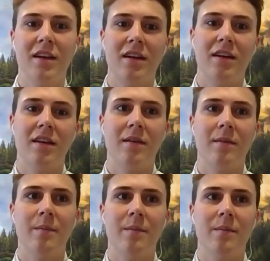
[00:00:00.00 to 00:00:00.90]
um,
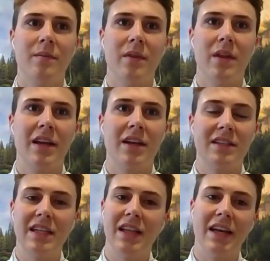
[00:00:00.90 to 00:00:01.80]
I could
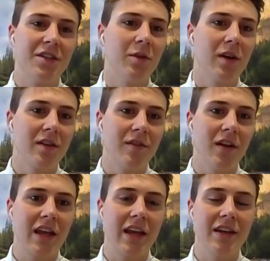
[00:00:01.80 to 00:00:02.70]
see like two other
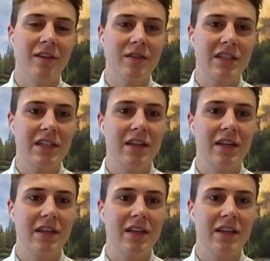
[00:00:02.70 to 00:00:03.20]
volcanoes